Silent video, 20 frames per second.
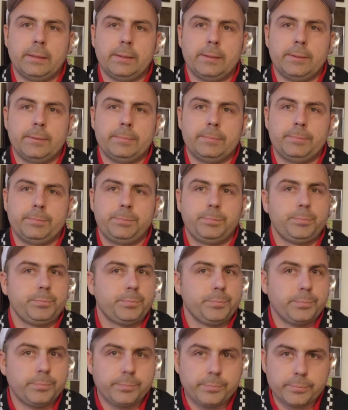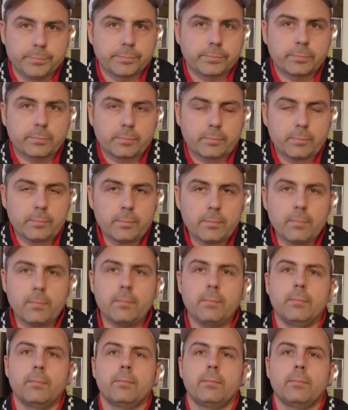(no one is talking)